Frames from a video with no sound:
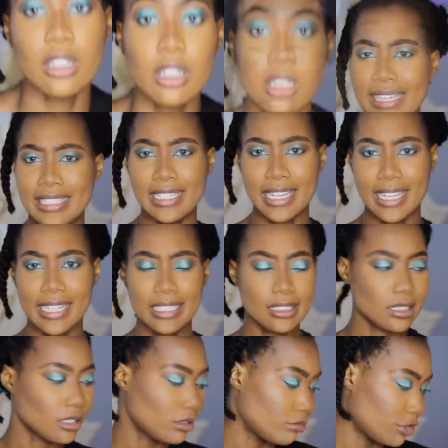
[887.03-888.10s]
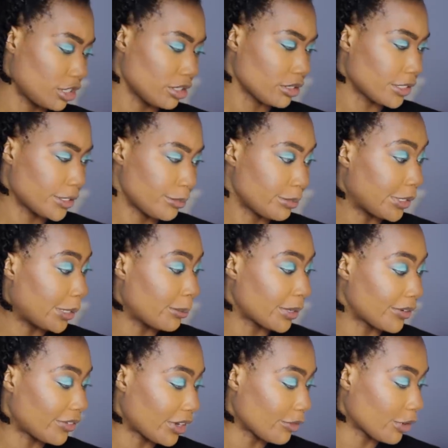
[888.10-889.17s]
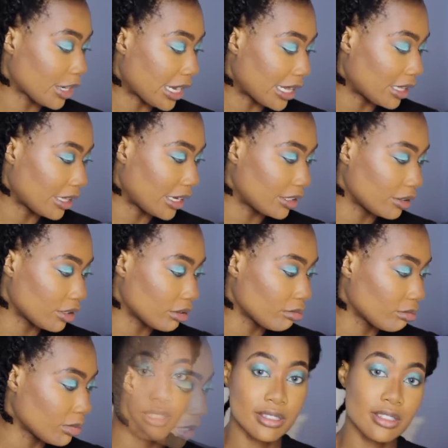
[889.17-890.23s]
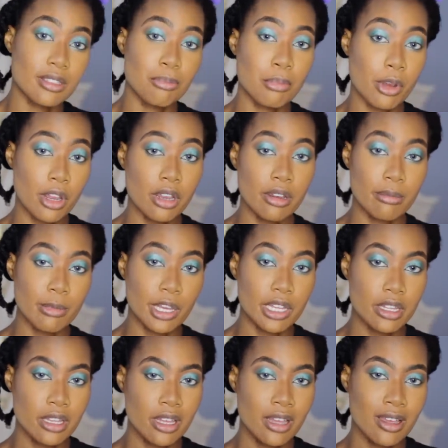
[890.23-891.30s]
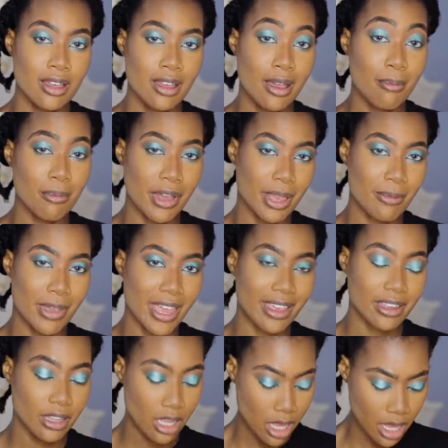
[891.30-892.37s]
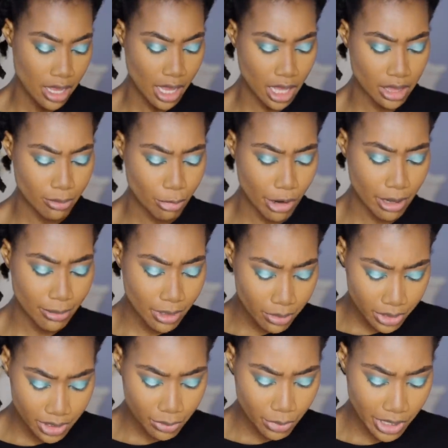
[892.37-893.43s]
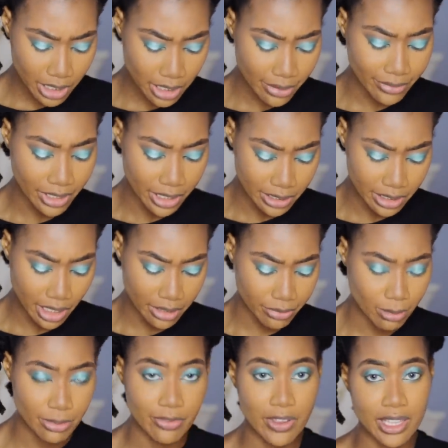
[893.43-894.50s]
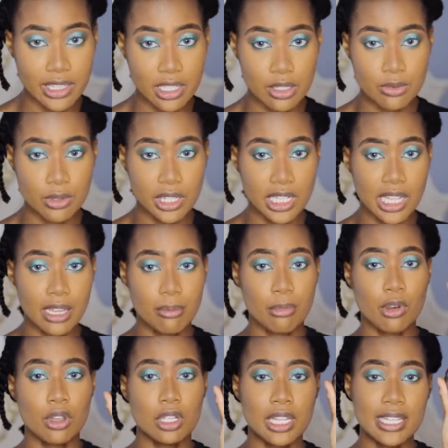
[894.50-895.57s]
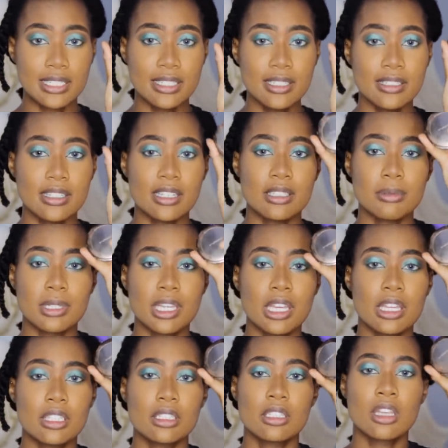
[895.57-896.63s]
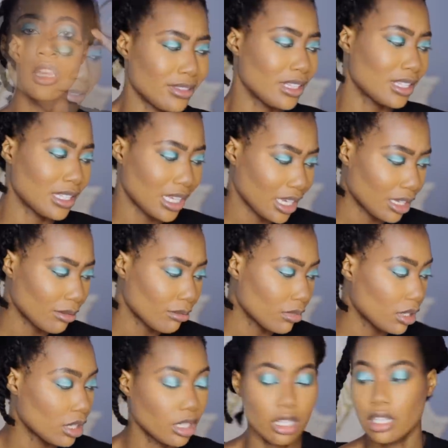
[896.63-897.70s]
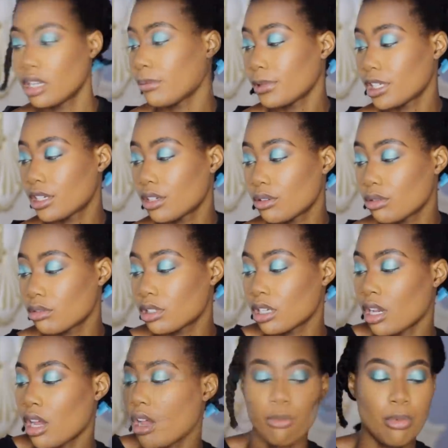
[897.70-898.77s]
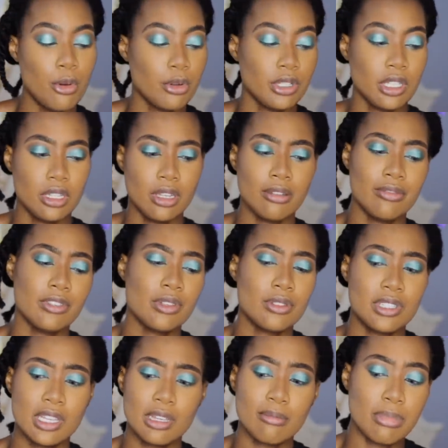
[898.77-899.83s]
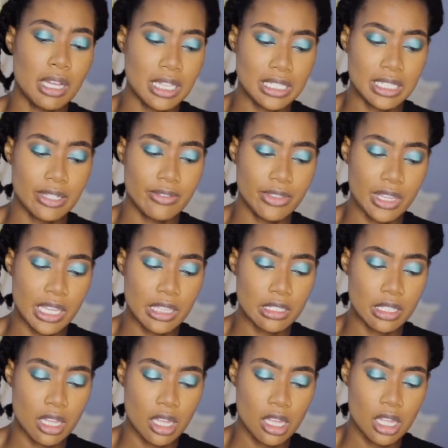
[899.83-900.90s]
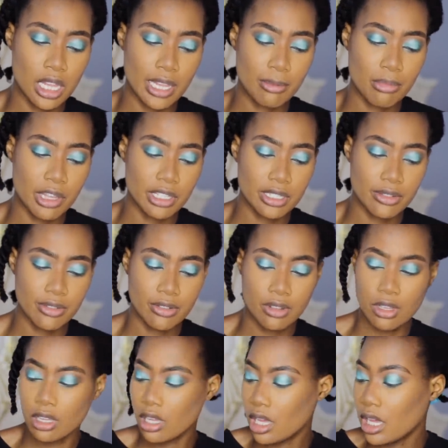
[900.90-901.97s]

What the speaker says: to highlight. Just gonna apply my favorite highlighter. It's Superb by MAC. And the primary reason why I love it, aside from the fact that it's really like pearlescent, is because of the name. I'm a huge proponent of using positive things, like positively